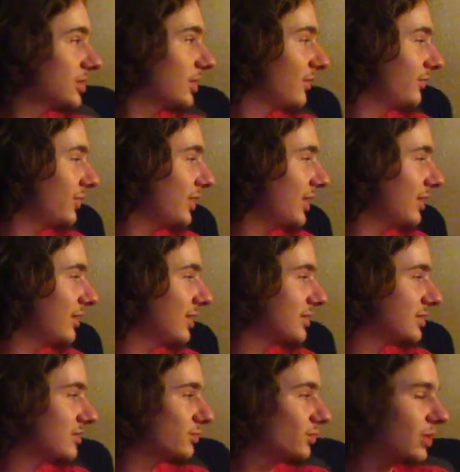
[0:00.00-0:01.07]
I feel like
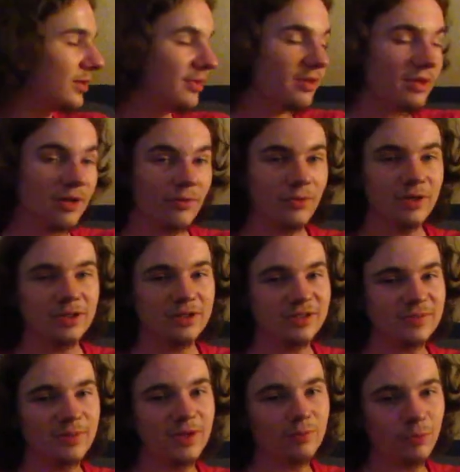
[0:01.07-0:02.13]
that's one thing I wanted to
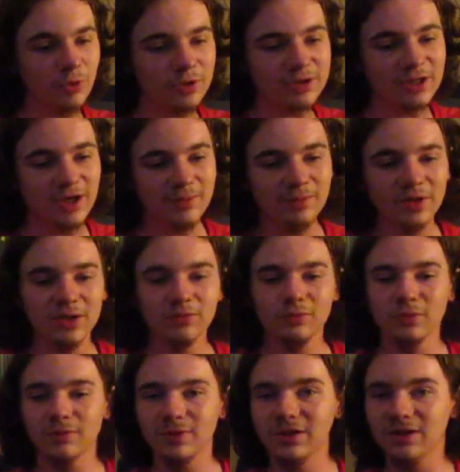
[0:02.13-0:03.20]
spend more time on
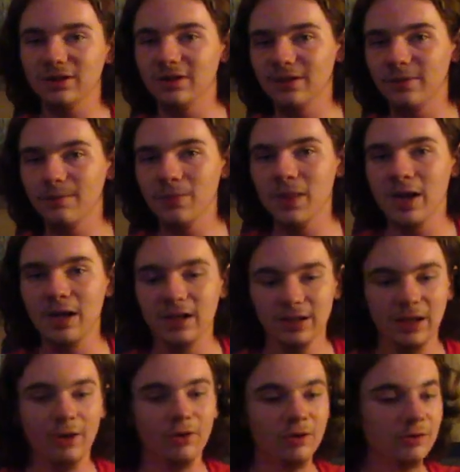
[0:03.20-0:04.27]
would be the
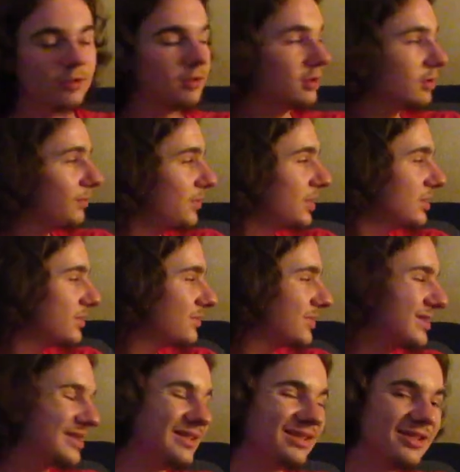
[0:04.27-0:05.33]
character in the piece
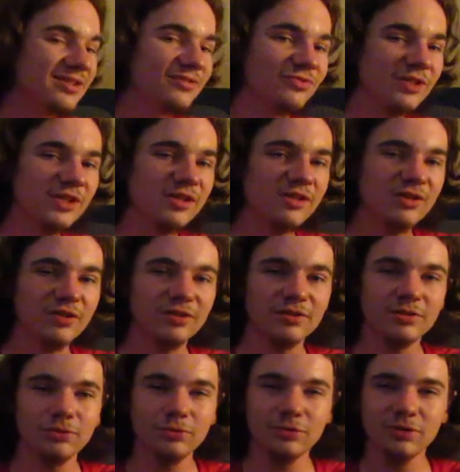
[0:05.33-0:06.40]
because it doesn't really look
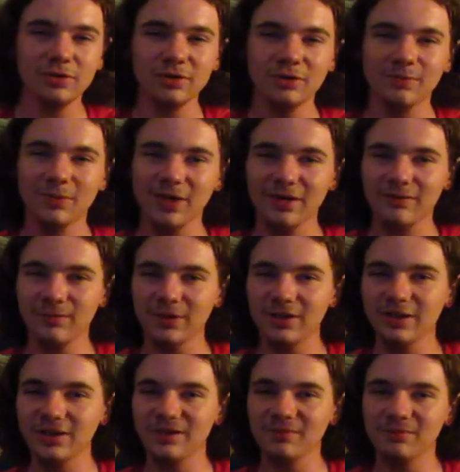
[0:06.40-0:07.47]
too good in my
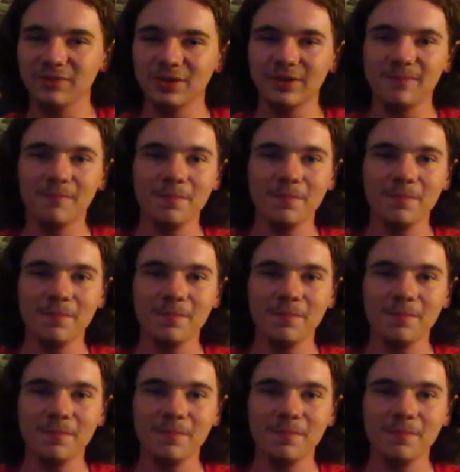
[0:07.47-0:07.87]
opinion, but